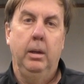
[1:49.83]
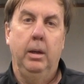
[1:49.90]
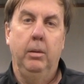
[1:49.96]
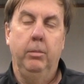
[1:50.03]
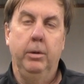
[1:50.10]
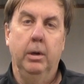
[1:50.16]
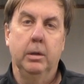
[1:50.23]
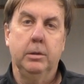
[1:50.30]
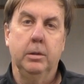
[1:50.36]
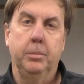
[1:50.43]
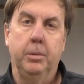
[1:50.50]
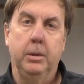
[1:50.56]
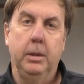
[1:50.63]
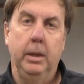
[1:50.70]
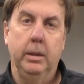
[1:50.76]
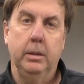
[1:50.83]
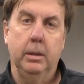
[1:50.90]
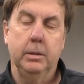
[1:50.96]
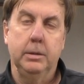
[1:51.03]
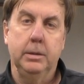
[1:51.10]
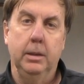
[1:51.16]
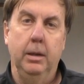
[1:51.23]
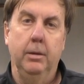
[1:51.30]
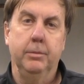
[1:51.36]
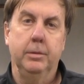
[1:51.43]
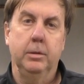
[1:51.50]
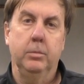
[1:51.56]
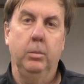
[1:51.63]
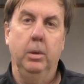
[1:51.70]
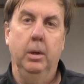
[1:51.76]
and we also protect ourselves
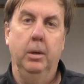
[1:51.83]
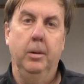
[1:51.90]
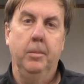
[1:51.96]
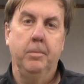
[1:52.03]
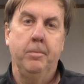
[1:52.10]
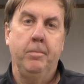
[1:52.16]
as well.